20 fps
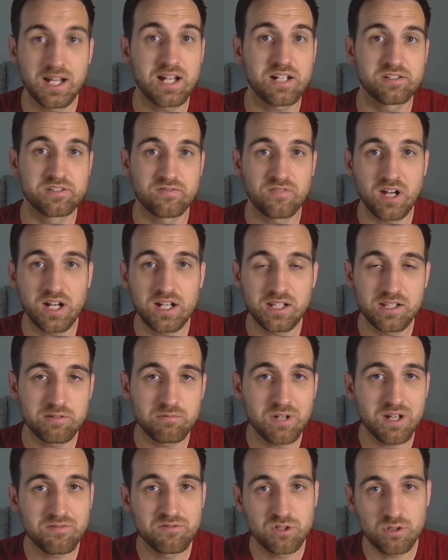last, finally,
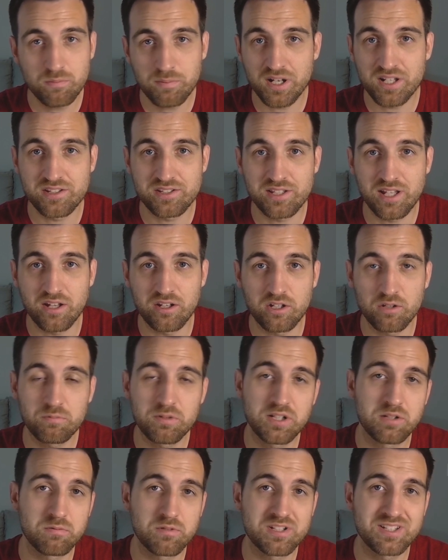we have two buttons down here.
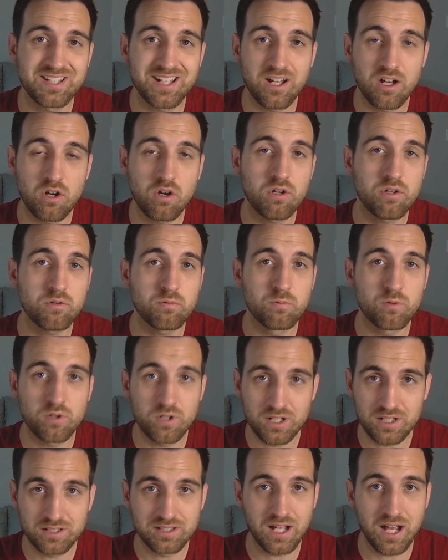We can reset all the
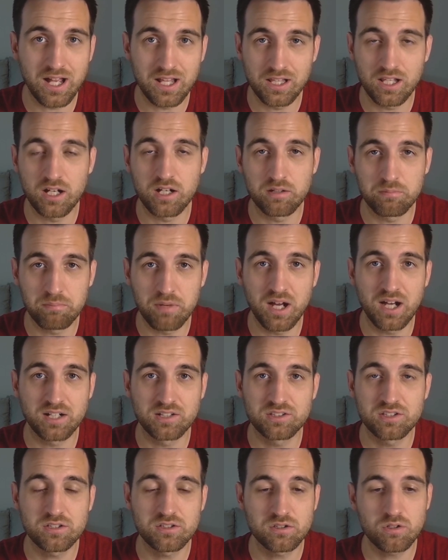warning dialog
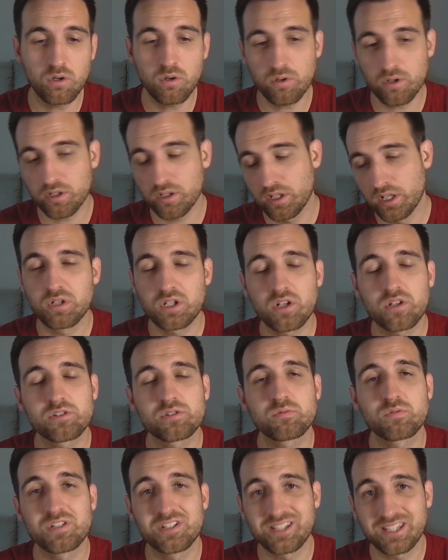boxes, or we can
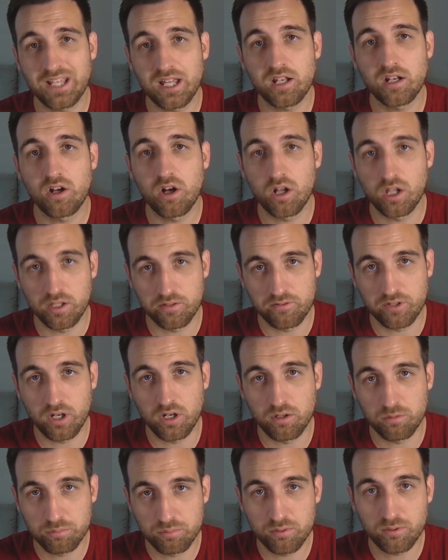also reset all of
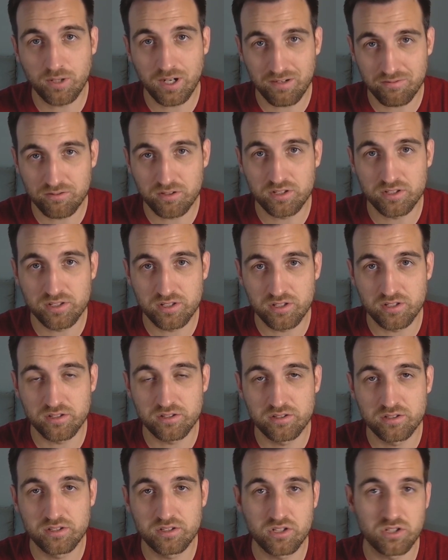our
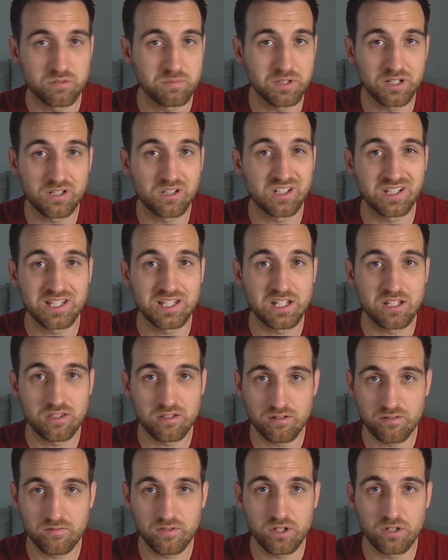preferences just by clicking
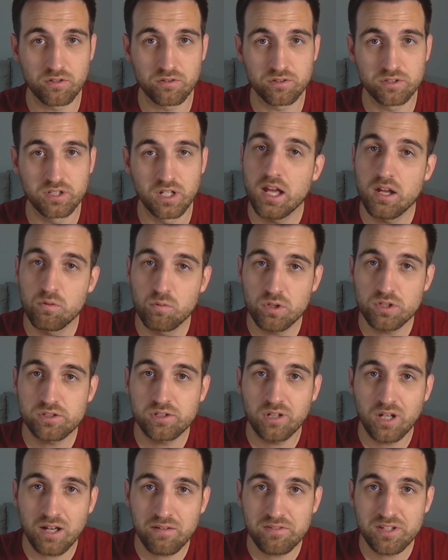either of those. And
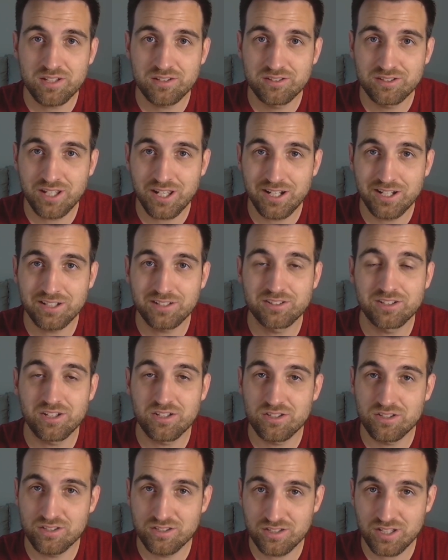once you have these settings
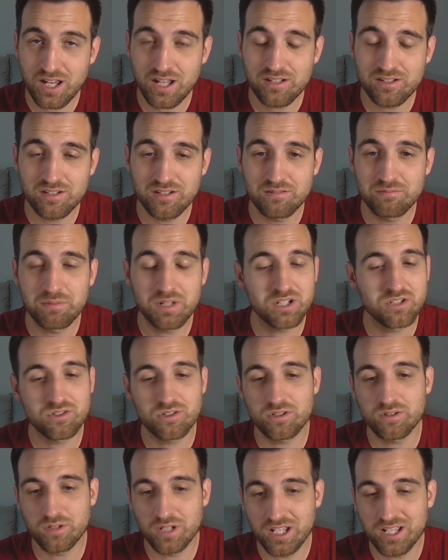set, make
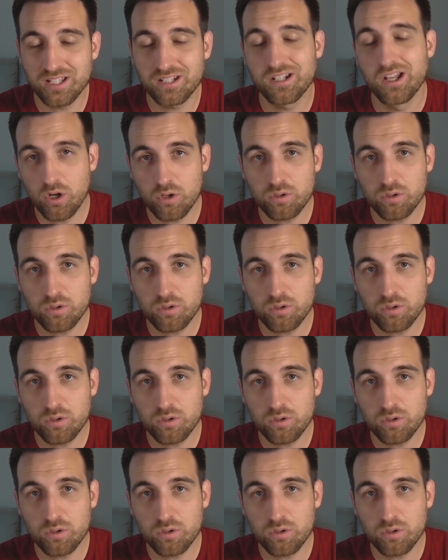sure you hit